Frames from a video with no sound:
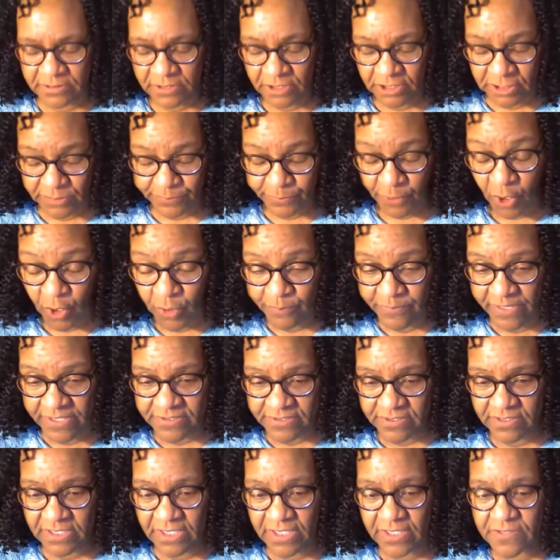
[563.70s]
to this
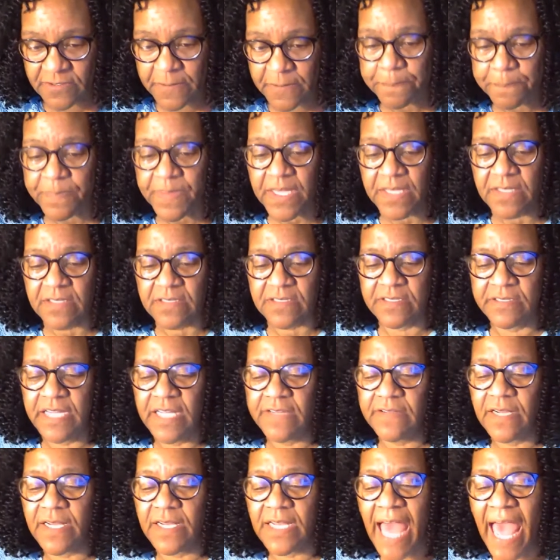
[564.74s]
prohibition is
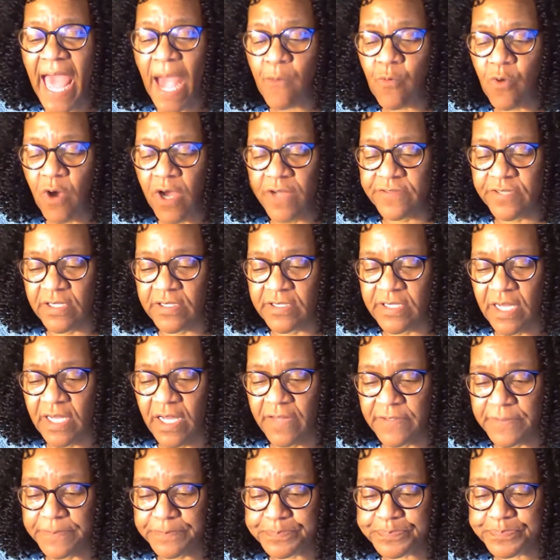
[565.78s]
neither lie one to
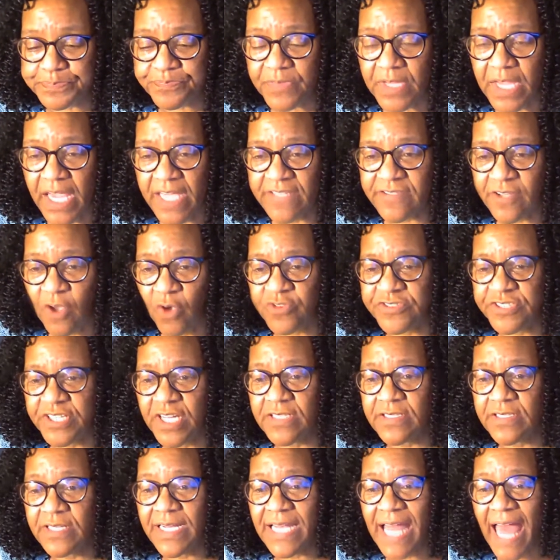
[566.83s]
another so
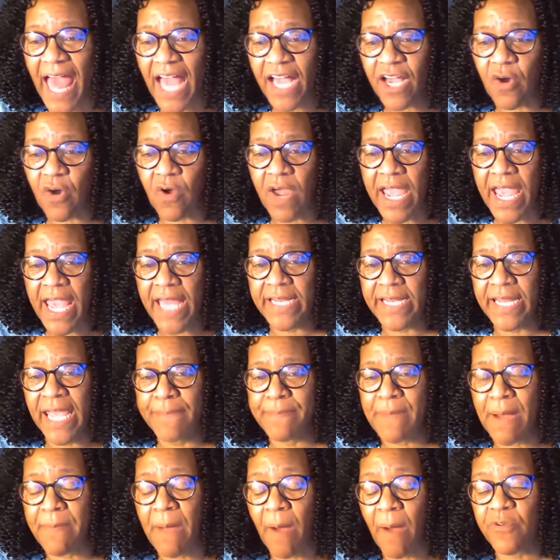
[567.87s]
stealing and lie go hand in
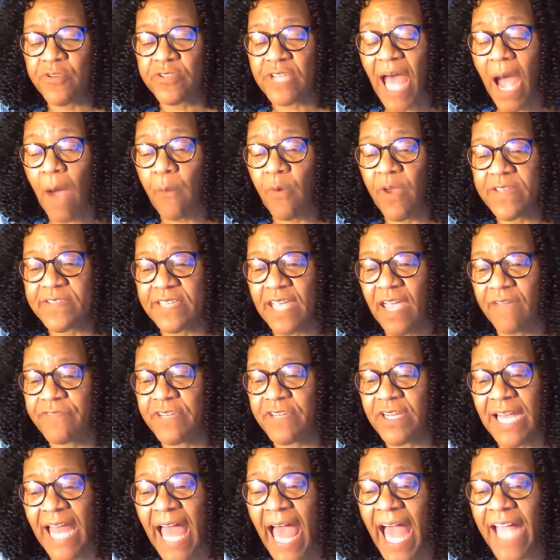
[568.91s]
hand. My mom used to always say,
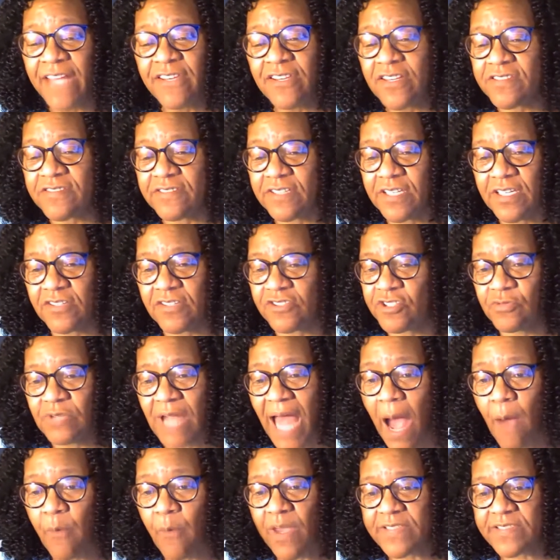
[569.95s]
if you lie, you steal. She
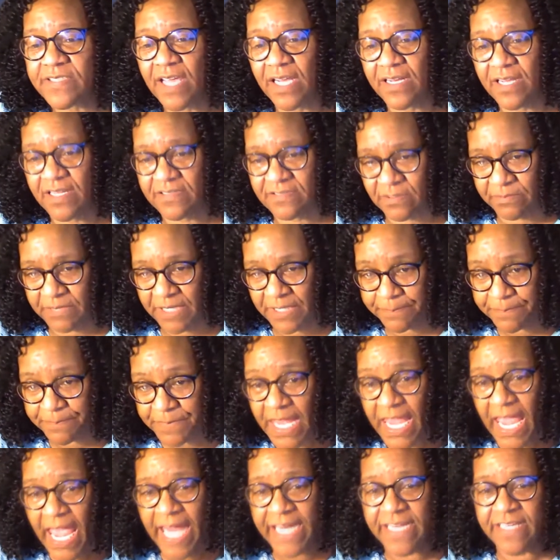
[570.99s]
would always say that to me.
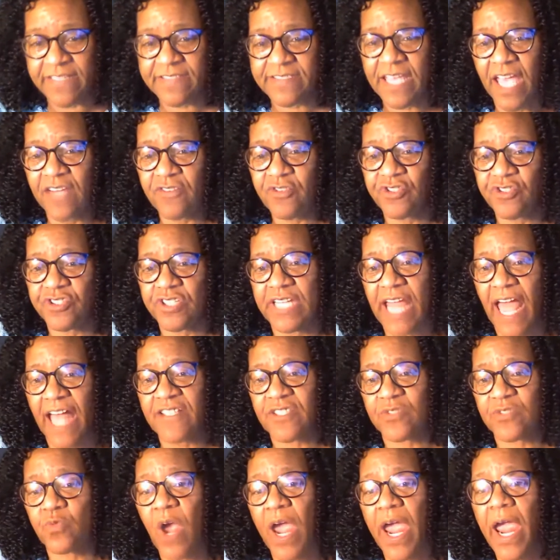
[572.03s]
And it said, you shall
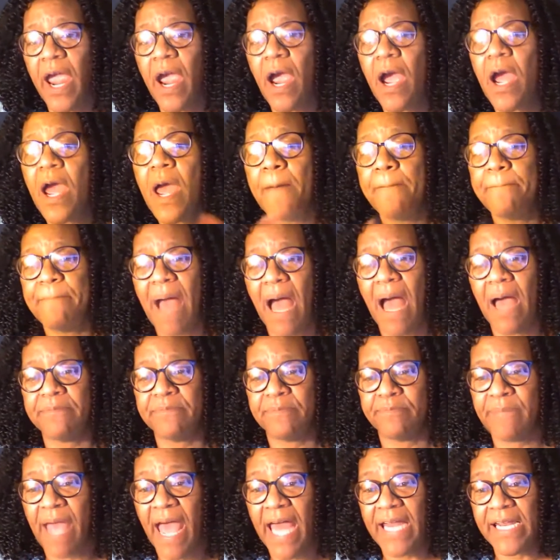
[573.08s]
not swear by,
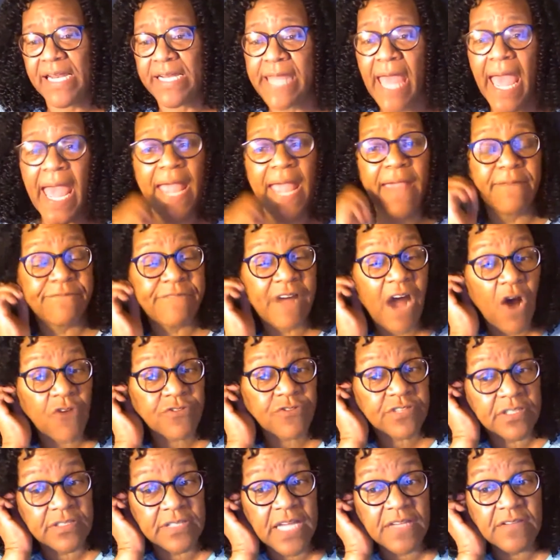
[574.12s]
by the name
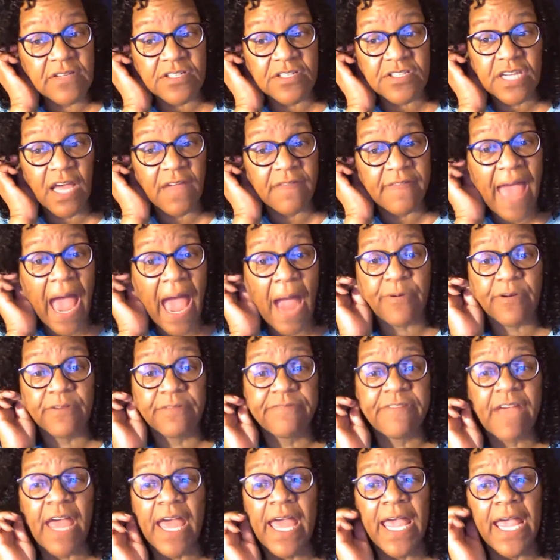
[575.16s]
false, and neither shall thou
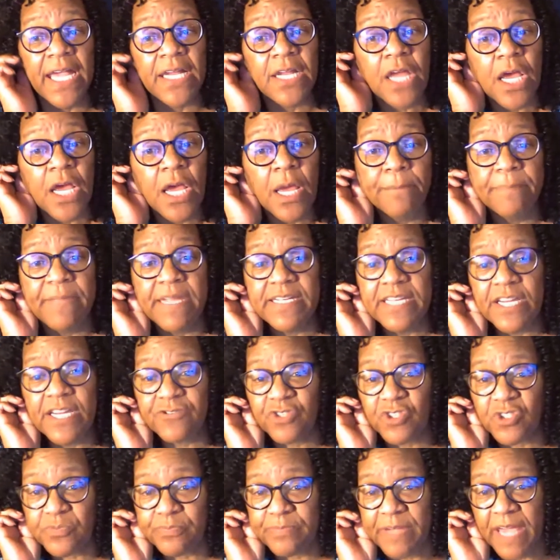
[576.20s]
profane, be
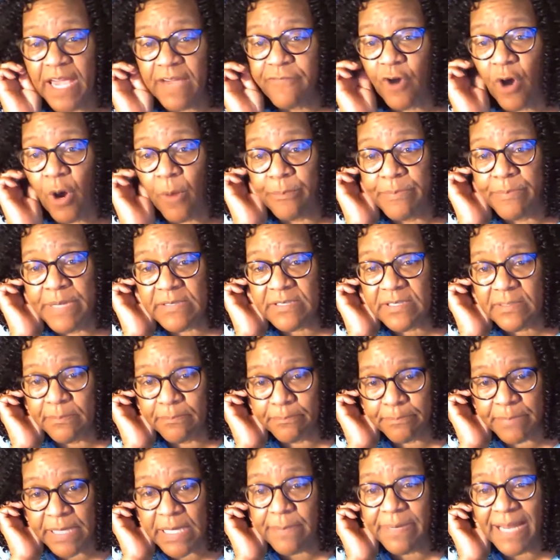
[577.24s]
disrespectful, be,
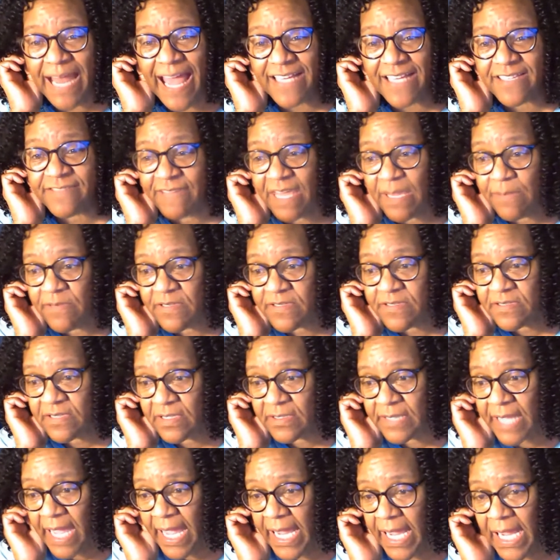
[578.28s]
be blasphemous, the
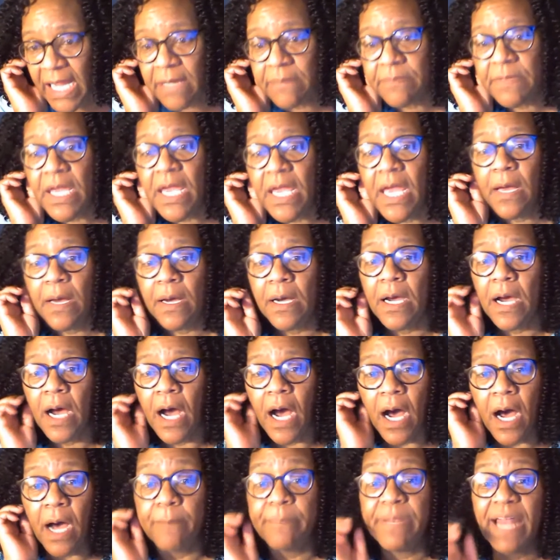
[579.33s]
name,
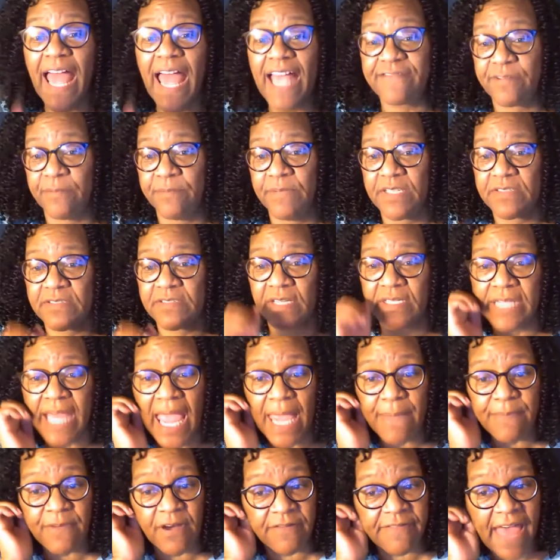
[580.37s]
uh, blasphemous, the
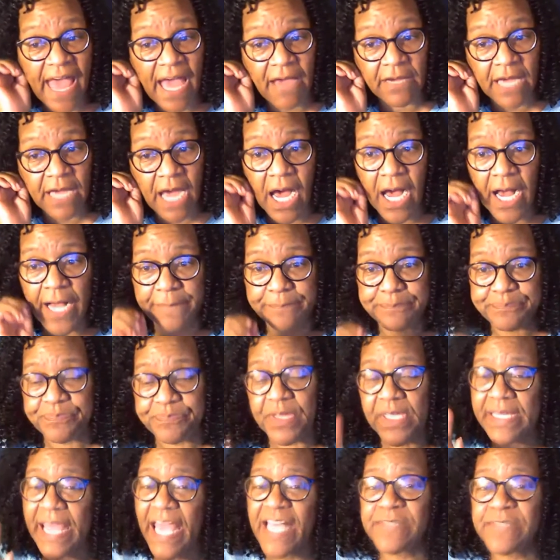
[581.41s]
name of thy God.
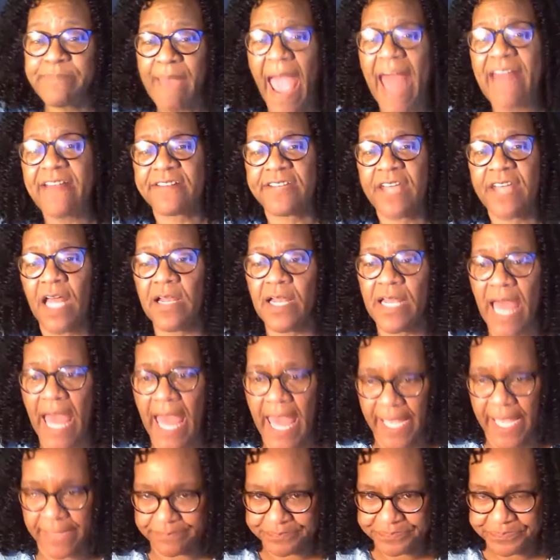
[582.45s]
Now, it's bad to tell a
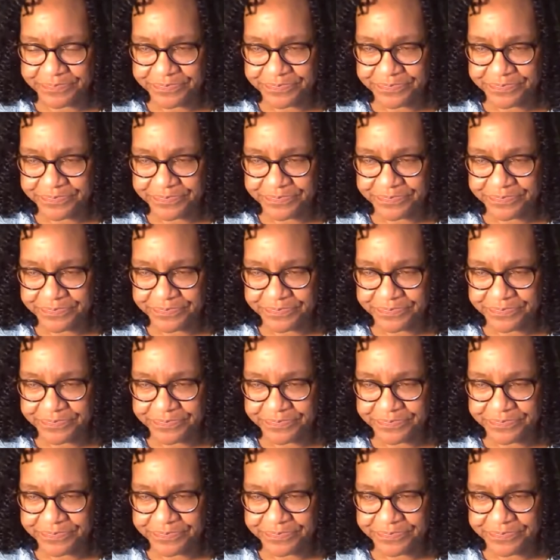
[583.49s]
lie.